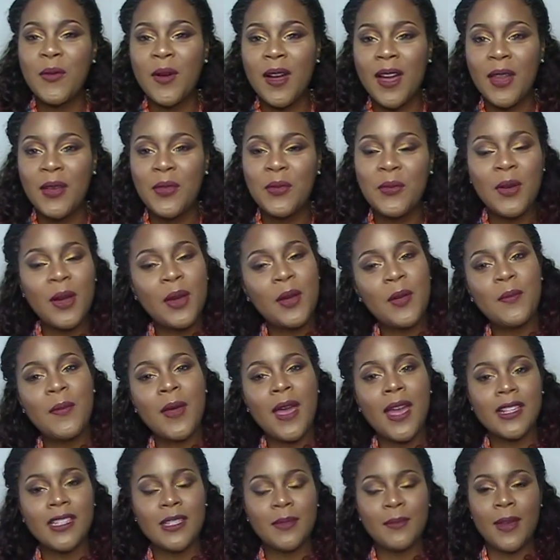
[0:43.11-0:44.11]
everyone, welcome
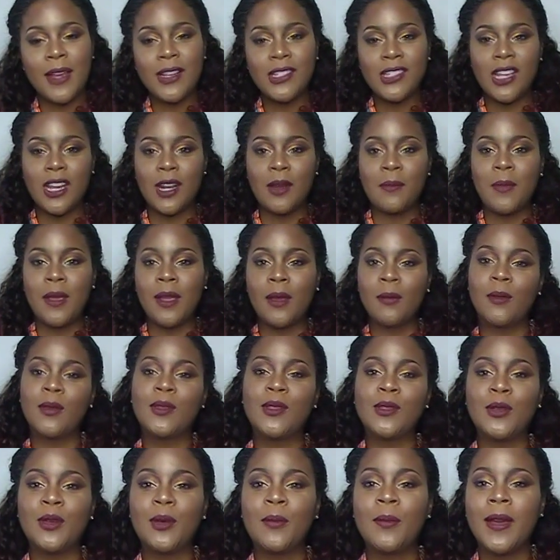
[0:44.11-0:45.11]
back to my channel, Makeup
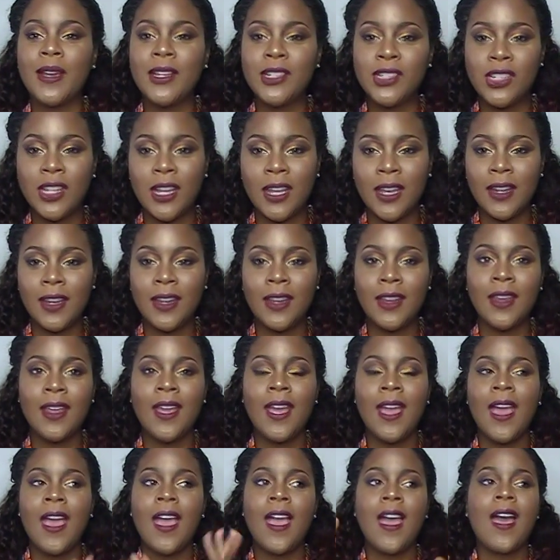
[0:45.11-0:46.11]
Couture by Jeddie.
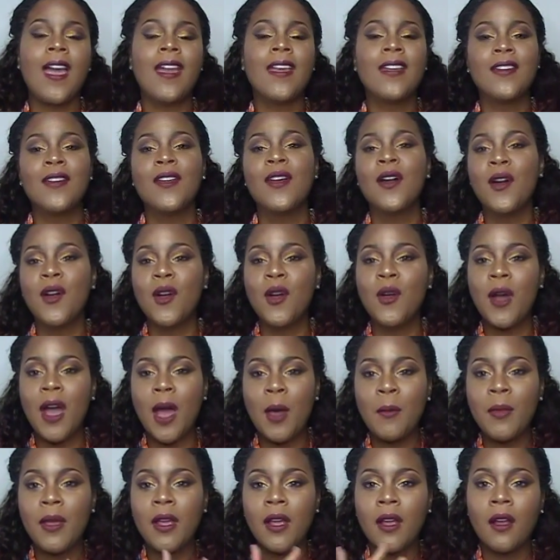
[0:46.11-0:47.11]
I know
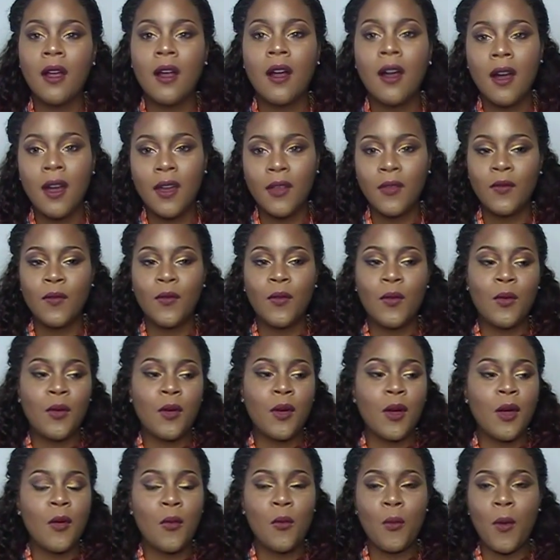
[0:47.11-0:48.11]
I've been gone
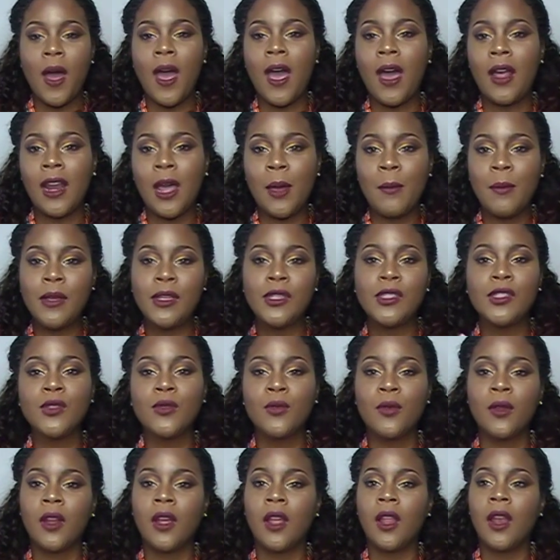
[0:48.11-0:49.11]
for a while. I've been
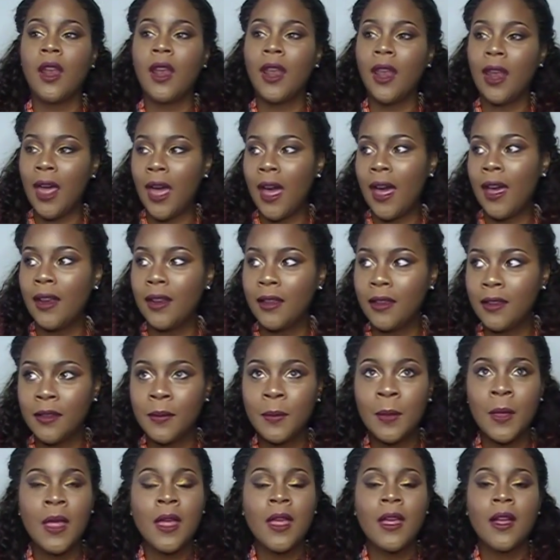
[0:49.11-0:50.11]
doing a lot
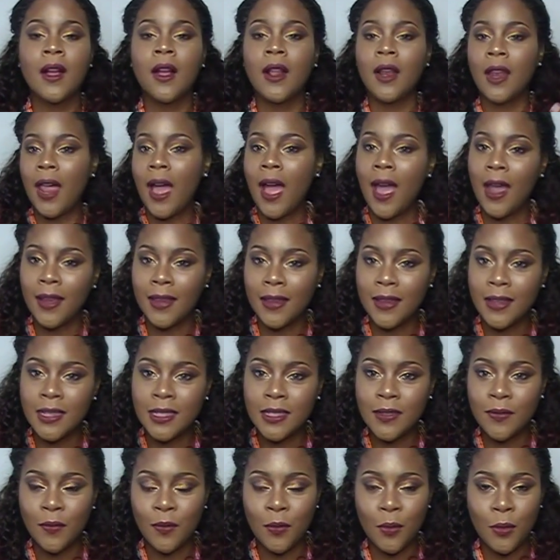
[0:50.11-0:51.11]
of
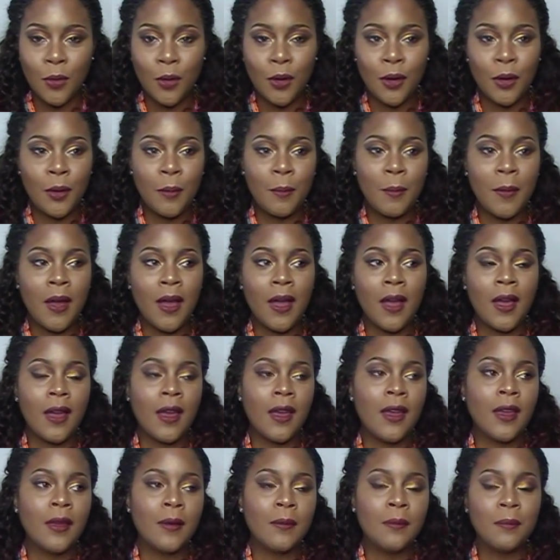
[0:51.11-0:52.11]
clients for
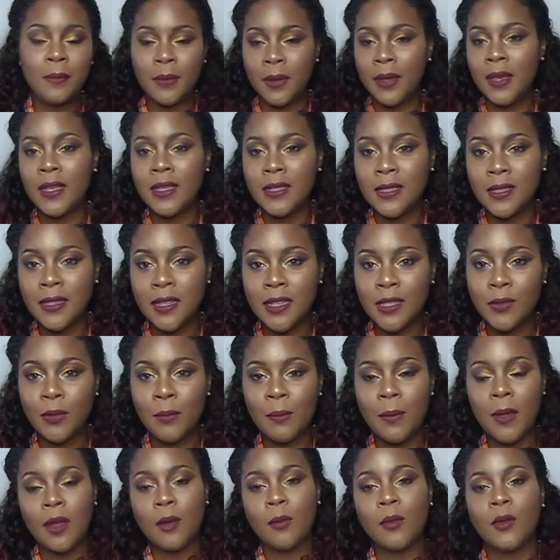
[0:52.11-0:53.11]
my business with
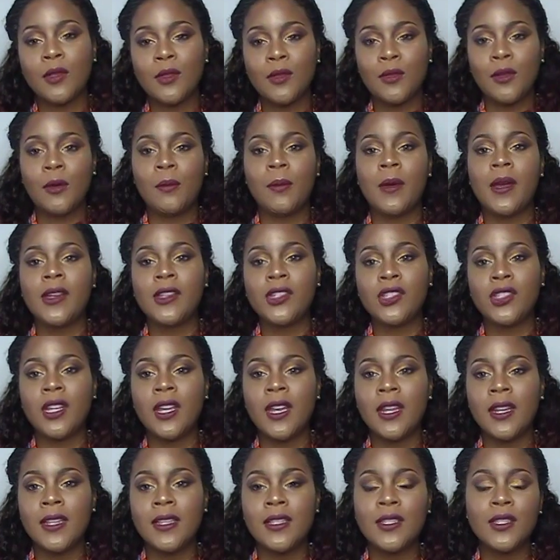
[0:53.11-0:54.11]
Makeup Couture by
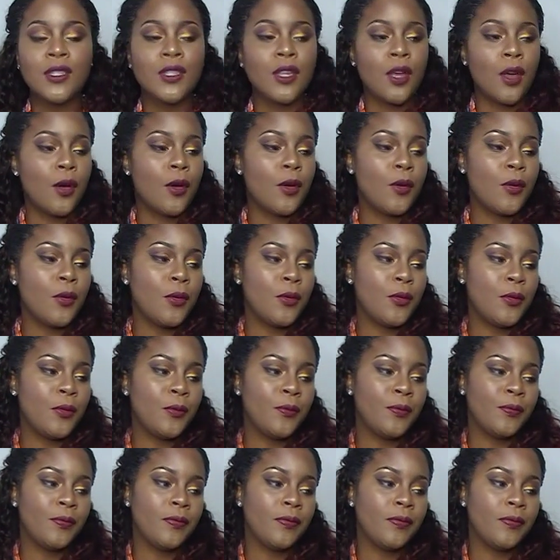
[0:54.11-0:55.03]
Jeddie, so